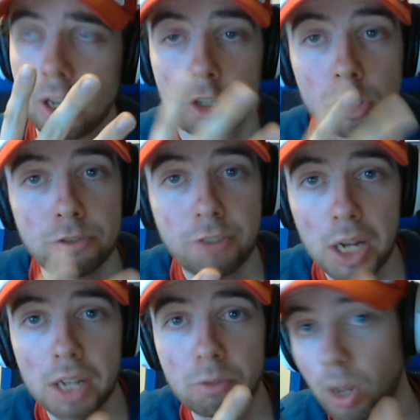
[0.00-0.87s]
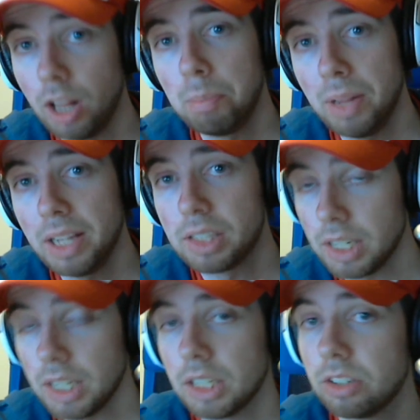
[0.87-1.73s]
to five well-placed
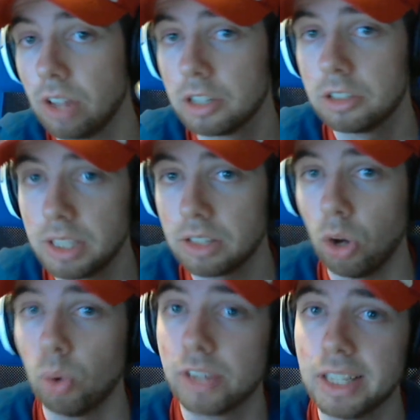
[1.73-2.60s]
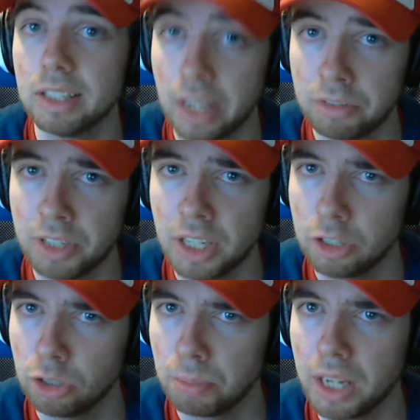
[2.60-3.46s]
stickies underneath an overhealed heavy
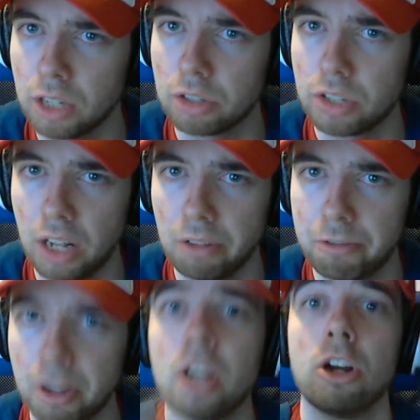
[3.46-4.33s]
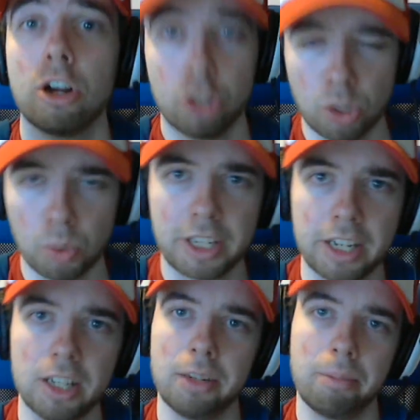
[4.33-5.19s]
and you're by yourself, you will
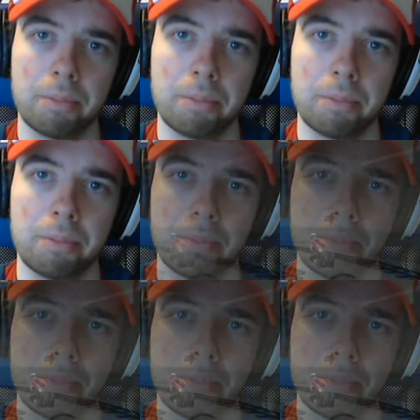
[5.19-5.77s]
kill him. That's how